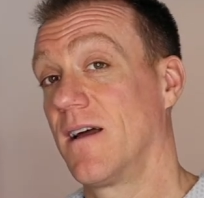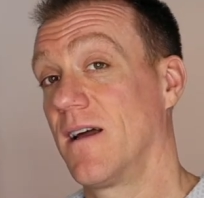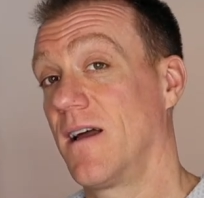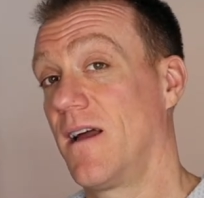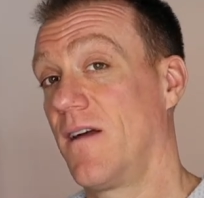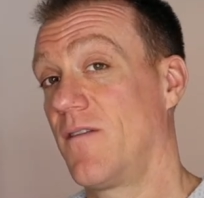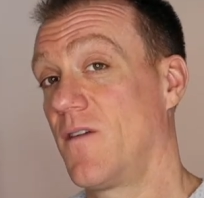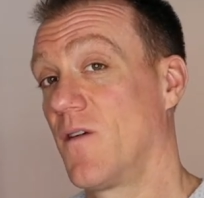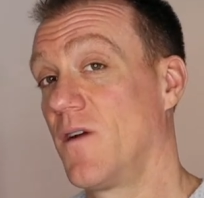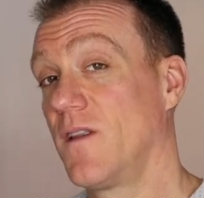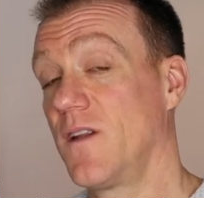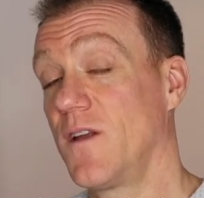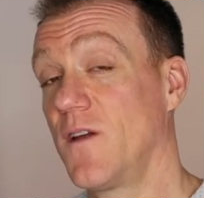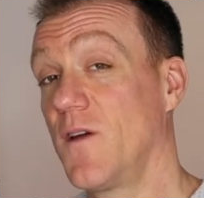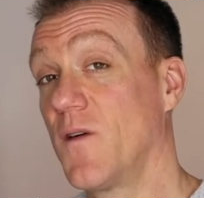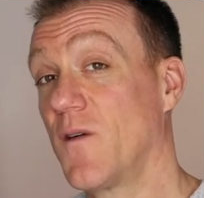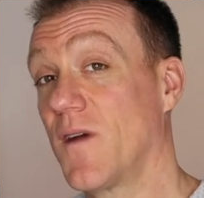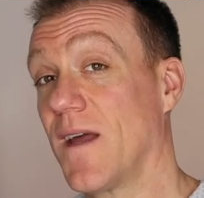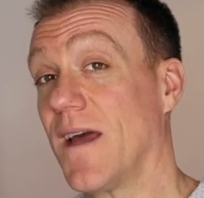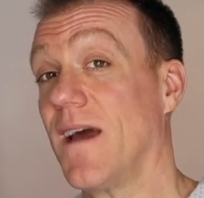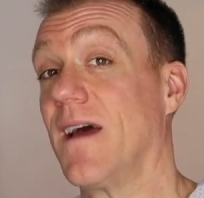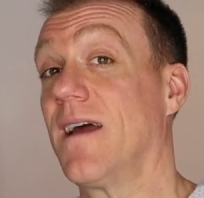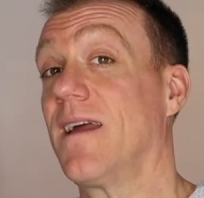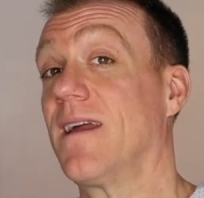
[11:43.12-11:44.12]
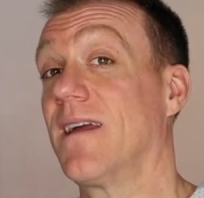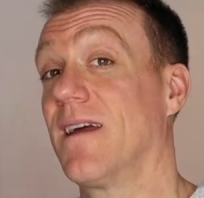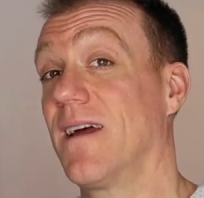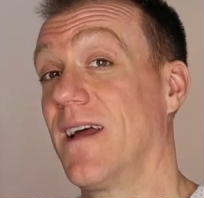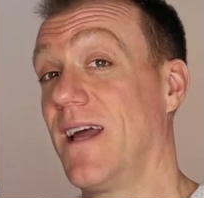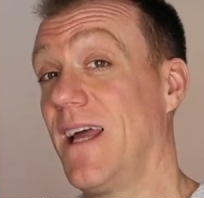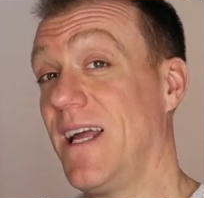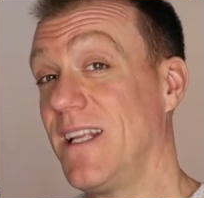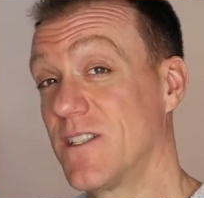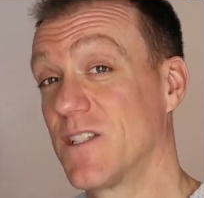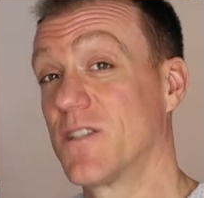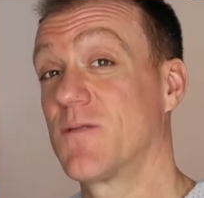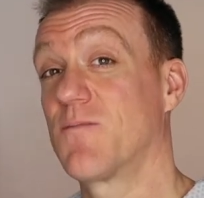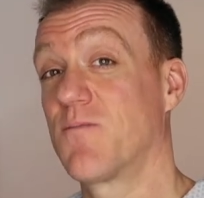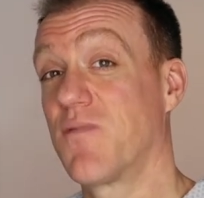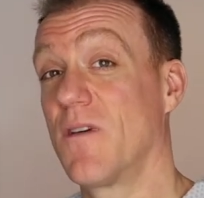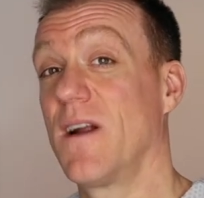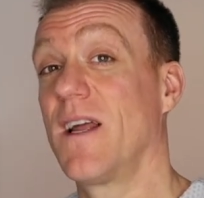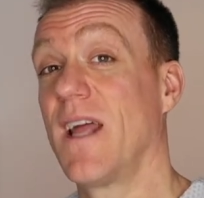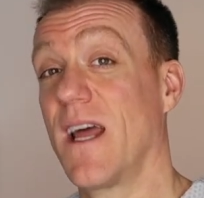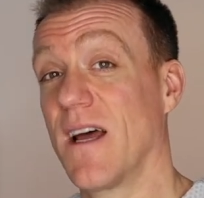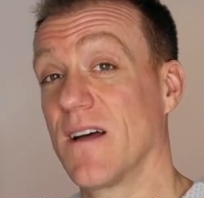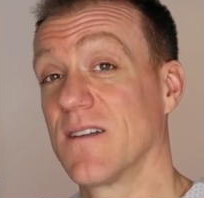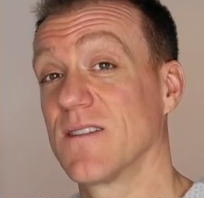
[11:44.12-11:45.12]
if you're in the UK, it's
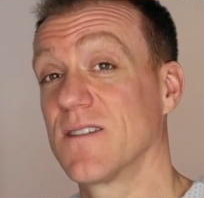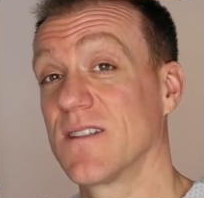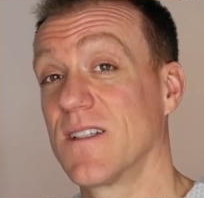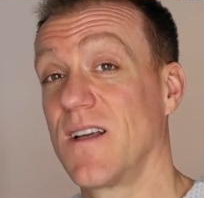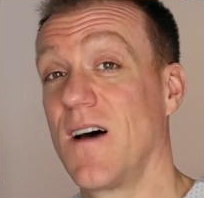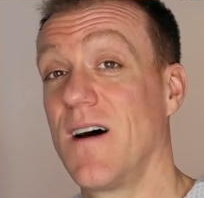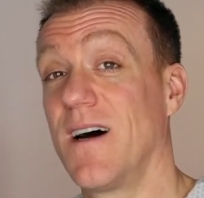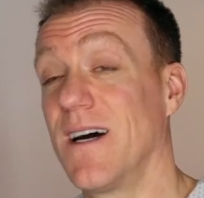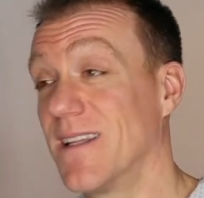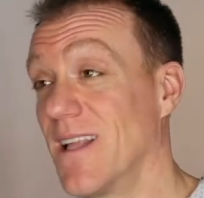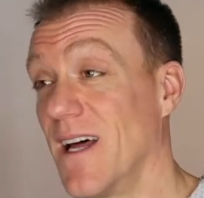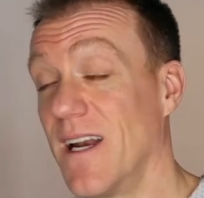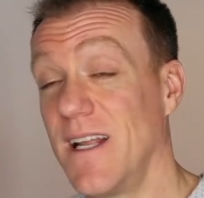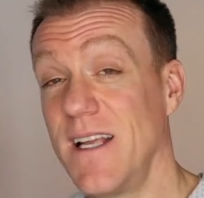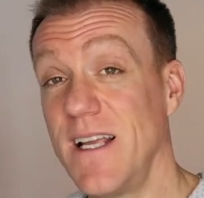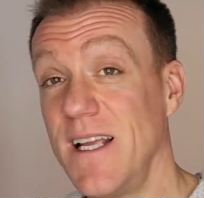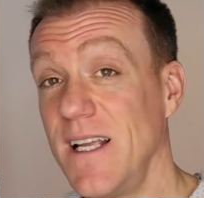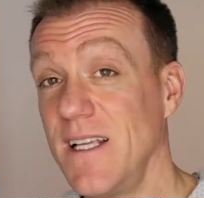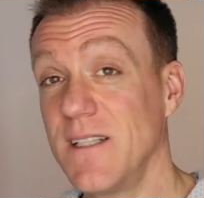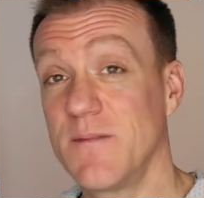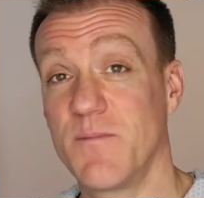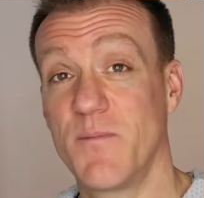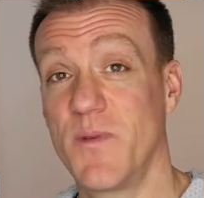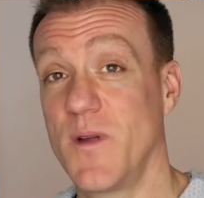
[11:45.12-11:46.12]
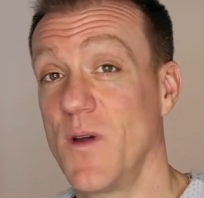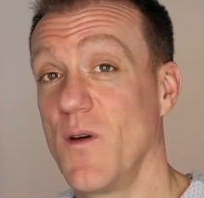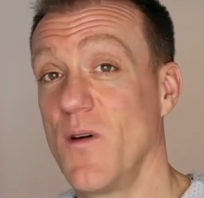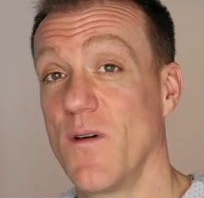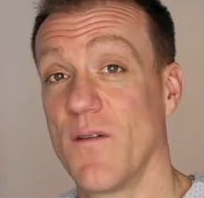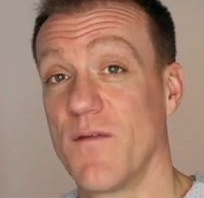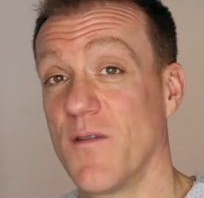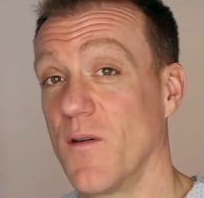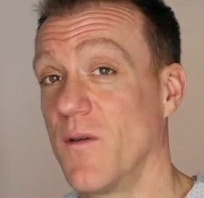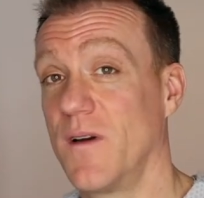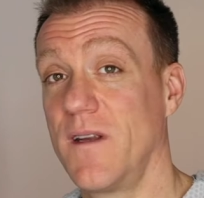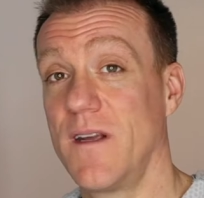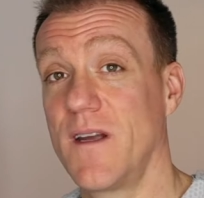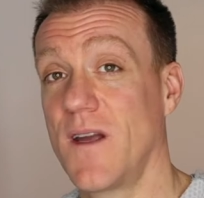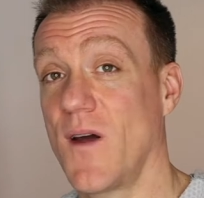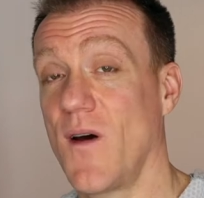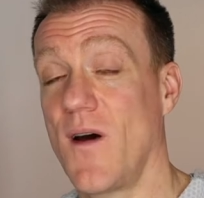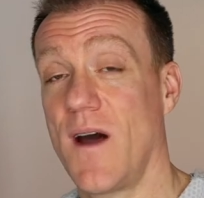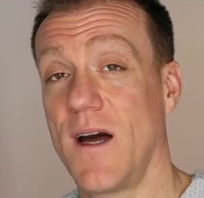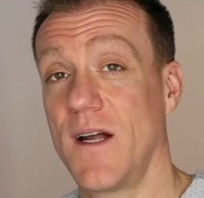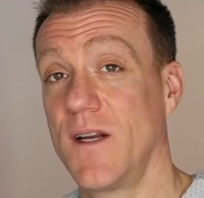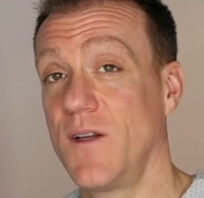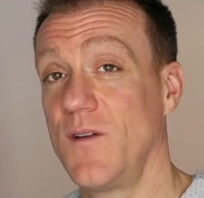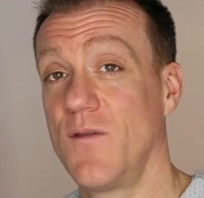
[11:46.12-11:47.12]
spring outside and it is beautiful. When you go
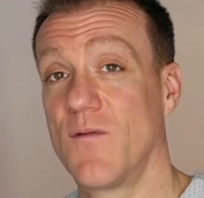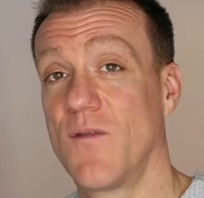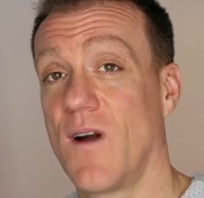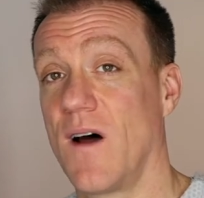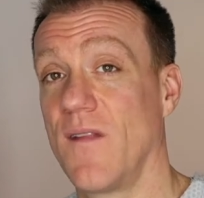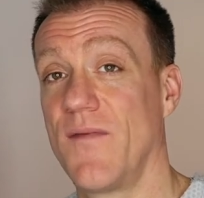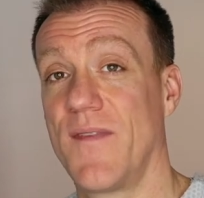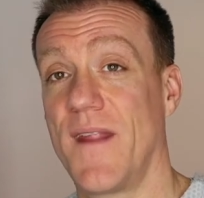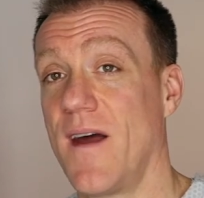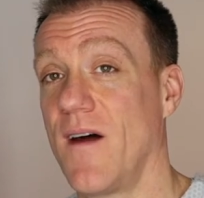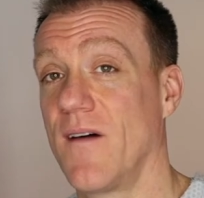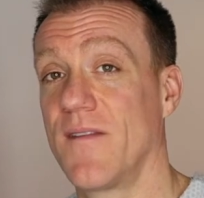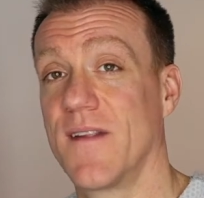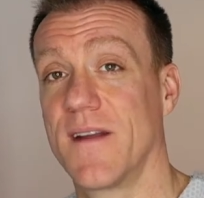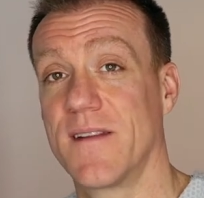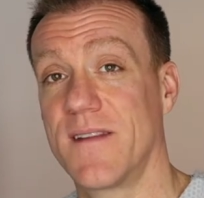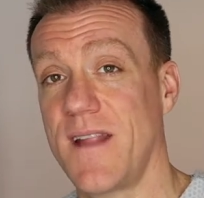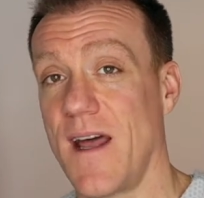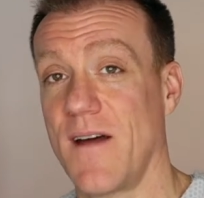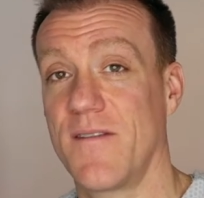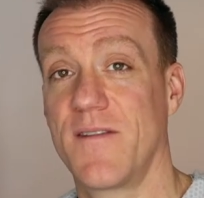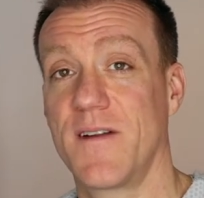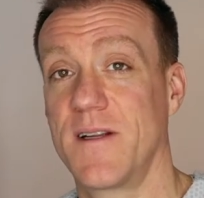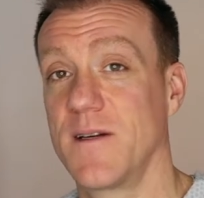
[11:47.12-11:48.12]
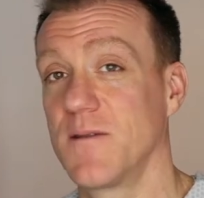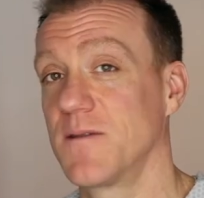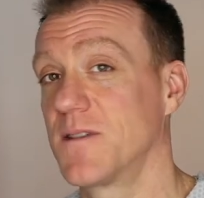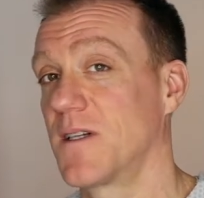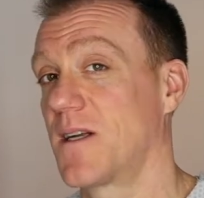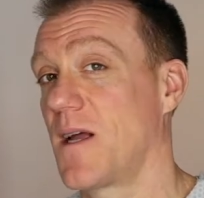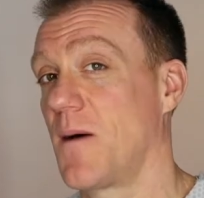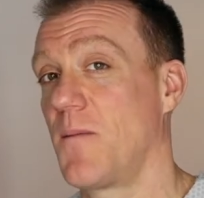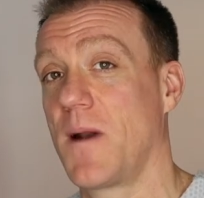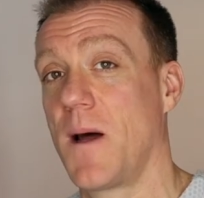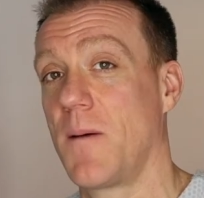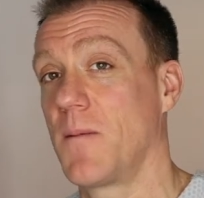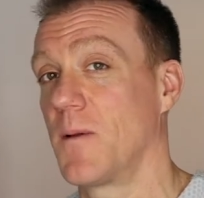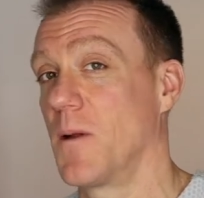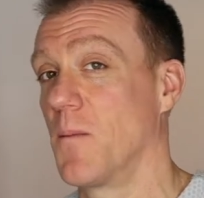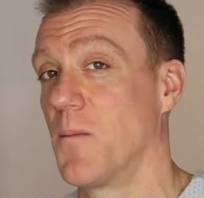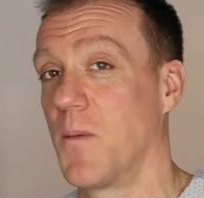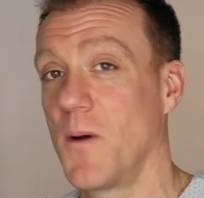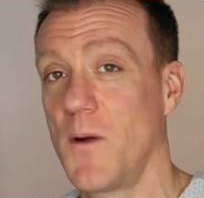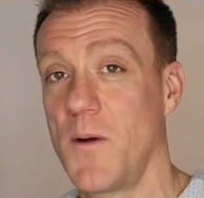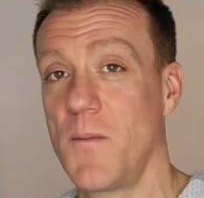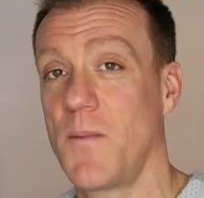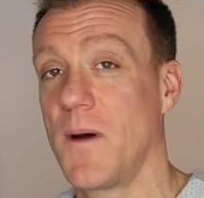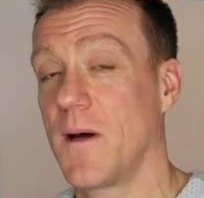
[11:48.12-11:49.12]
out and you run there and the daffodils are coming up, and the
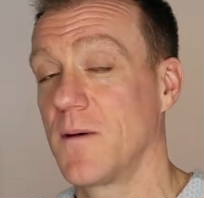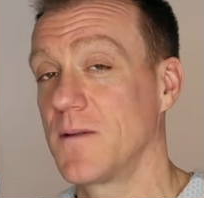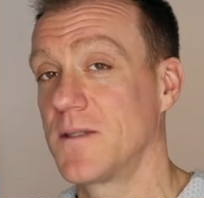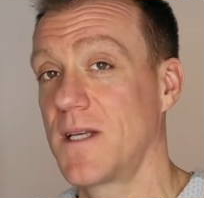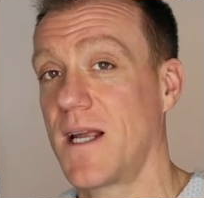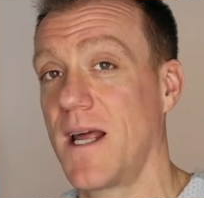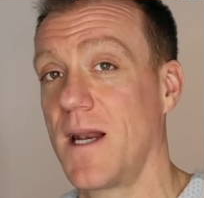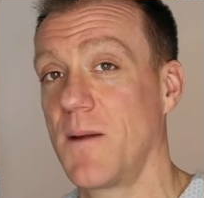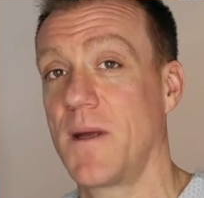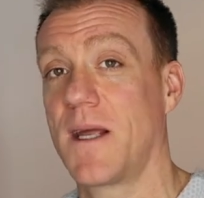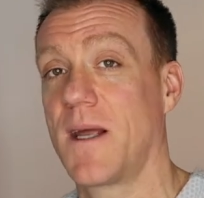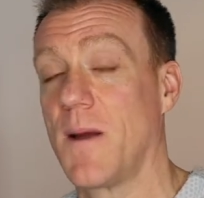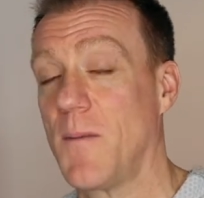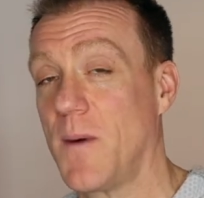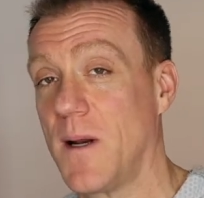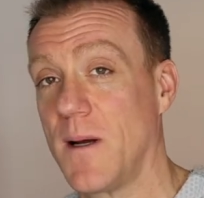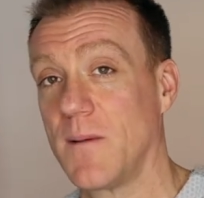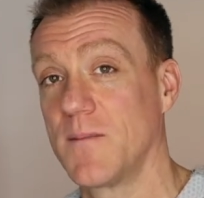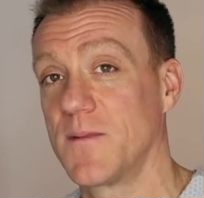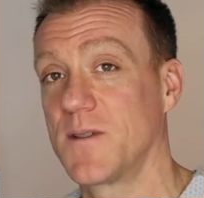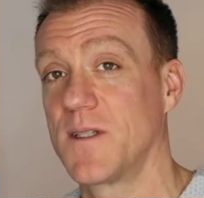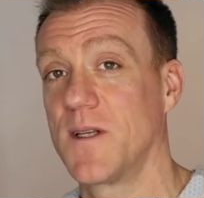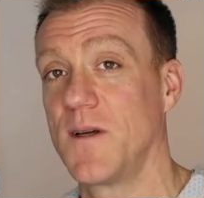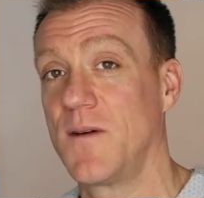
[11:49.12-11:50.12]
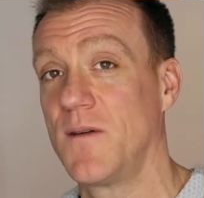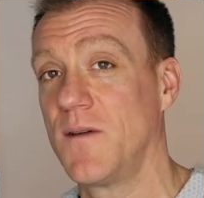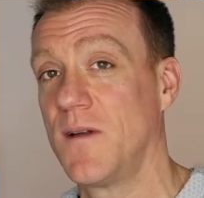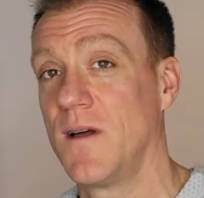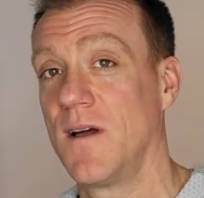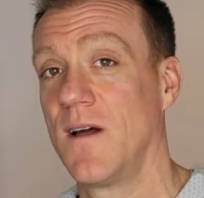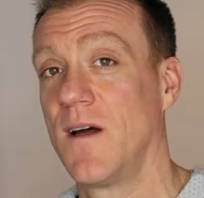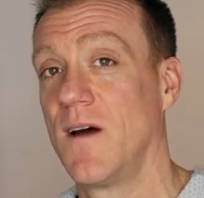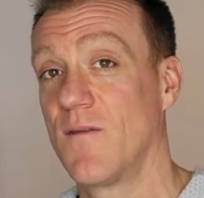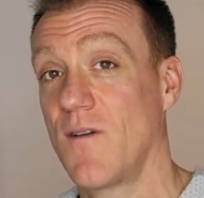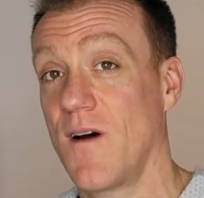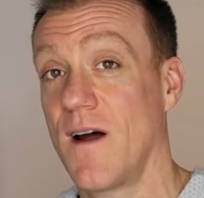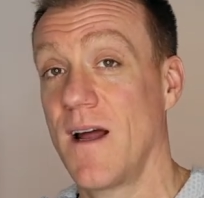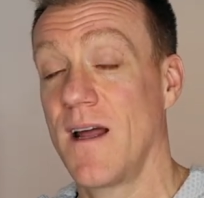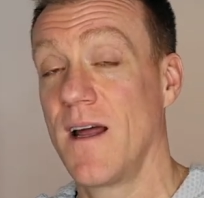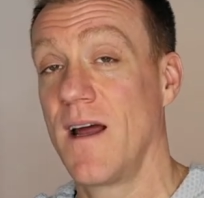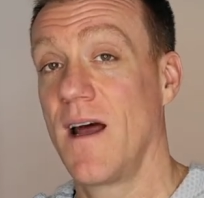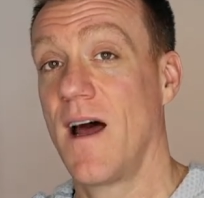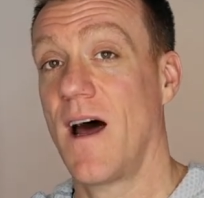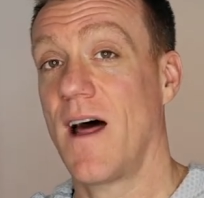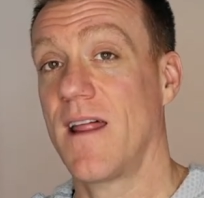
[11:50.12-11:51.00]
bluebells are going to be coming up soon, right?